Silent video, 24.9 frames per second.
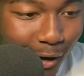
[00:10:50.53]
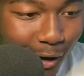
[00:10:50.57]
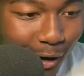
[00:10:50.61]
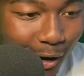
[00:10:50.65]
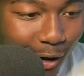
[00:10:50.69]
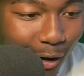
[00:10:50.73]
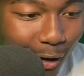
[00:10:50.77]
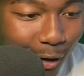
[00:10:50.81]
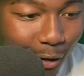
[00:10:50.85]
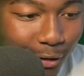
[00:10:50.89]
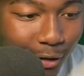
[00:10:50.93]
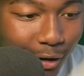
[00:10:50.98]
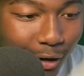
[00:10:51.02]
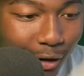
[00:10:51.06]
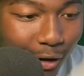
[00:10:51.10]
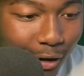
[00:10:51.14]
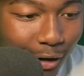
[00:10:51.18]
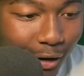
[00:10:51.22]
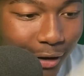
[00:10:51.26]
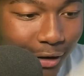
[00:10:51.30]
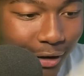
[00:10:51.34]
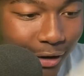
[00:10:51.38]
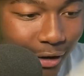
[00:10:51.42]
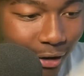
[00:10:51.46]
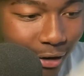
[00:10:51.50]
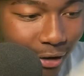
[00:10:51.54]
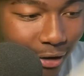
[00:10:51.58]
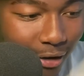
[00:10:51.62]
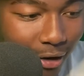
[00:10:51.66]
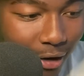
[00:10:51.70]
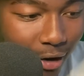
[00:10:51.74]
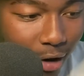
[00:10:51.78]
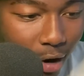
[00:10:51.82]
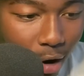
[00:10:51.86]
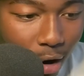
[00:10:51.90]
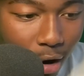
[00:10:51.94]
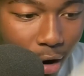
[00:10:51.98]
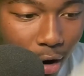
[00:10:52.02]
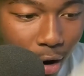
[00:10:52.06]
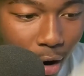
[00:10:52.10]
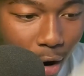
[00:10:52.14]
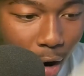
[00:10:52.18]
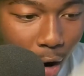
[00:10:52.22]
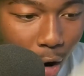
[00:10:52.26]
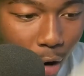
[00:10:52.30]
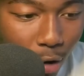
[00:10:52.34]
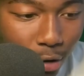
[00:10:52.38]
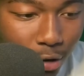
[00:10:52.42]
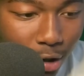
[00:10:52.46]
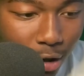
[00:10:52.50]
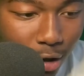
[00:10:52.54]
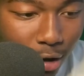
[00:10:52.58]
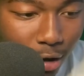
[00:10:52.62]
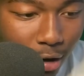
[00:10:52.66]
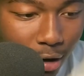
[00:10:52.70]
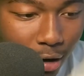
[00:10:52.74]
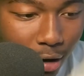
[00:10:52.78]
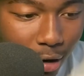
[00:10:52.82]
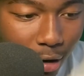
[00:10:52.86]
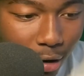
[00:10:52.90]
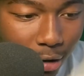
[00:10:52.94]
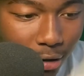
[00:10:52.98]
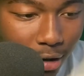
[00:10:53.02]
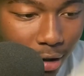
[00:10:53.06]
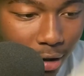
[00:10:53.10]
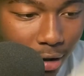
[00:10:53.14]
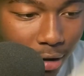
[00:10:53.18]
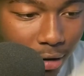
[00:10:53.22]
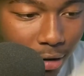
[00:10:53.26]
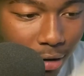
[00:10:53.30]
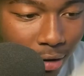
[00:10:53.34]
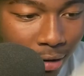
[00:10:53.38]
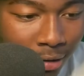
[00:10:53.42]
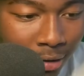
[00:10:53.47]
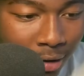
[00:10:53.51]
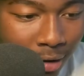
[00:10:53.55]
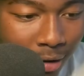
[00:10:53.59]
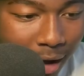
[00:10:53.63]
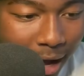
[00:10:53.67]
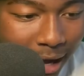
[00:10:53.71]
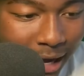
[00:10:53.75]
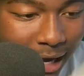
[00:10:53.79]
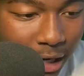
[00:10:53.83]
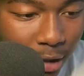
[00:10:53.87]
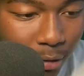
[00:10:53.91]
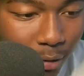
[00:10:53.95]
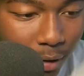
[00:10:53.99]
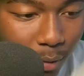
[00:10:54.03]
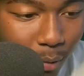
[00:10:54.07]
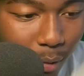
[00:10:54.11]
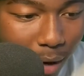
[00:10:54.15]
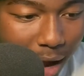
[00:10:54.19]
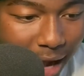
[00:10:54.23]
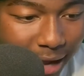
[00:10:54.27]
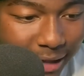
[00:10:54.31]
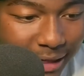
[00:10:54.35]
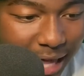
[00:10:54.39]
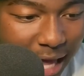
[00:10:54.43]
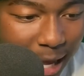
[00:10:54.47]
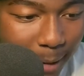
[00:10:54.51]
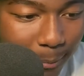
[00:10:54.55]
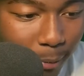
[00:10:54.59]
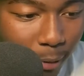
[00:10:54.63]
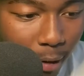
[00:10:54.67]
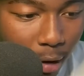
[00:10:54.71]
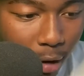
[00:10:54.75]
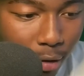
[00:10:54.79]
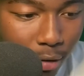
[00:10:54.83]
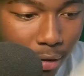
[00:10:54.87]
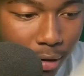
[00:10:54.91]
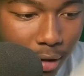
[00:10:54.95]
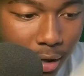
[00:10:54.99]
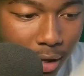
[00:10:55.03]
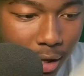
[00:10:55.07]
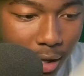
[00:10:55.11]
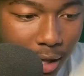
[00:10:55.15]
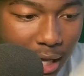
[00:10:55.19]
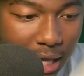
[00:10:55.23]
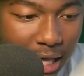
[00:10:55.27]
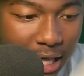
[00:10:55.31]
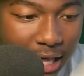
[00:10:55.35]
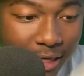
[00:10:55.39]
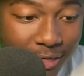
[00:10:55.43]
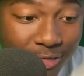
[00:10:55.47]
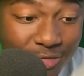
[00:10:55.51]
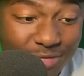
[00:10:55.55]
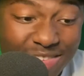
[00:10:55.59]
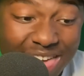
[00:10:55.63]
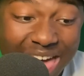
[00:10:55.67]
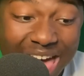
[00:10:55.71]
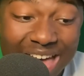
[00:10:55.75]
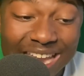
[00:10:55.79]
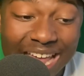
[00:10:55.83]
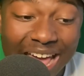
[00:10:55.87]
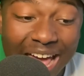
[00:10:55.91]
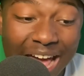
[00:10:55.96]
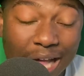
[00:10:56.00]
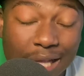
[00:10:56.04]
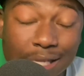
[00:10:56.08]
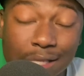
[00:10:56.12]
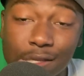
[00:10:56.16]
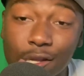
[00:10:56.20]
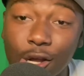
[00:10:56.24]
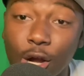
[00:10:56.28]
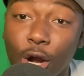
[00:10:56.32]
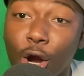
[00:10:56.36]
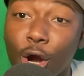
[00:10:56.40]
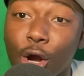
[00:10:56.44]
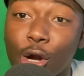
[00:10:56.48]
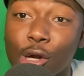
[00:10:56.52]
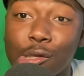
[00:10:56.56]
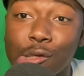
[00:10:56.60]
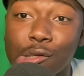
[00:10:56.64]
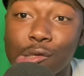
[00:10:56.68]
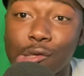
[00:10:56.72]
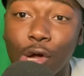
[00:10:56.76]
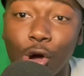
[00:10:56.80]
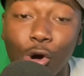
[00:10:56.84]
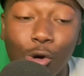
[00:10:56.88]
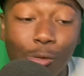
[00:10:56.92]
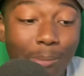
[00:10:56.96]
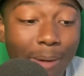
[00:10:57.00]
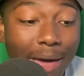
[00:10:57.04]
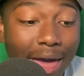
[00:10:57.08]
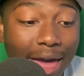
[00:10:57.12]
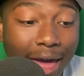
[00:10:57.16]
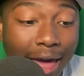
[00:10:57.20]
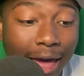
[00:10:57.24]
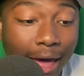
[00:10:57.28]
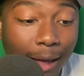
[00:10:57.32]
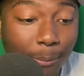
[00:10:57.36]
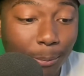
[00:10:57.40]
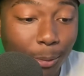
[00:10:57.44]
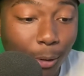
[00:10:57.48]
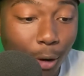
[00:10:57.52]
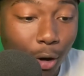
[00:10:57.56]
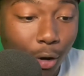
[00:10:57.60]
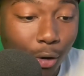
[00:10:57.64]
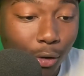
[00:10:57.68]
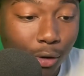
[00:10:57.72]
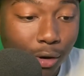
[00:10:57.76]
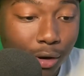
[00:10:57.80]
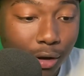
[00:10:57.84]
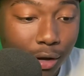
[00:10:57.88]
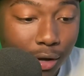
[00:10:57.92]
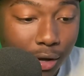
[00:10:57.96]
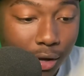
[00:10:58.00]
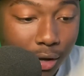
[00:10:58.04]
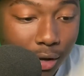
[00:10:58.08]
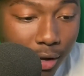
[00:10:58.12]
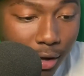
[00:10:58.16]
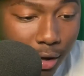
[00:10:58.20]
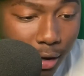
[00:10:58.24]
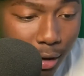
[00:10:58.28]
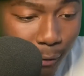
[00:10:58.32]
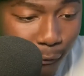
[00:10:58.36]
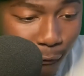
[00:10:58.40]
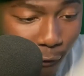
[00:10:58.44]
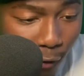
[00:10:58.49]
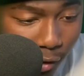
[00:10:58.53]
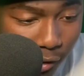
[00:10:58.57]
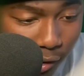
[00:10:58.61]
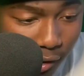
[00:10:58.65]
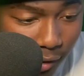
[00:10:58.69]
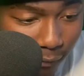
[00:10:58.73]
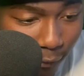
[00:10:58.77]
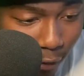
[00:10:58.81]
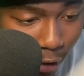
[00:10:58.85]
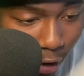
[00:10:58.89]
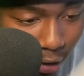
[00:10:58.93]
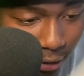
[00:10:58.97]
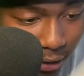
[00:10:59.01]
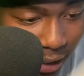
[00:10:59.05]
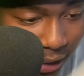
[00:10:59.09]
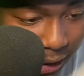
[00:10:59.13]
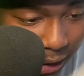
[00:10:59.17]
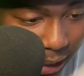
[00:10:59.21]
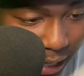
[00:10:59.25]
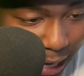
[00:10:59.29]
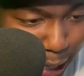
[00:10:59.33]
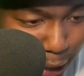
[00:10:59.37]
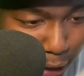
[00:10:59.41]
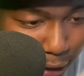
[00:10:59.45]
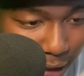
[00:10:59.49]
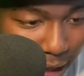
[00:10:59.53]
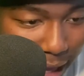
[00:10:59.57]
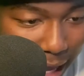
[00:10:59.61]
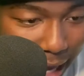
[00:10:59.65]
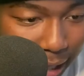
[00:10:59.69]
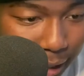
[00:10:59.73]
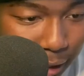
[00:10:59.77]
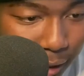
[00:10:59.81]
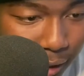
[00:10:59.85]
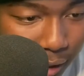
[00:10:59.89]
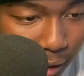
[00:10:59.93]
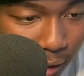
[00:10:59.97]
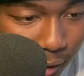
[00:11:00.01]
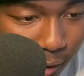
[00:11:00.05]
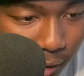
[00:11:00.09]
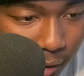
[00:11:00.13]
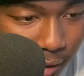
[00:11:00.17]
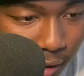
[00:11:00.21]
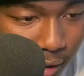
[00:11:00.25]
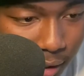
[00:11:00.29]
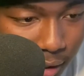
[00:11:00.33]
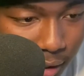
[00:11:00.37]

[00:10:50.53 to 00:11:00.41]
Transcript: Hold on, hold on. Hold on. Hold on, hold on, hold on. I gotta rewind that, bro. That has to hurt so bad, bro. First of all, let's analyze this.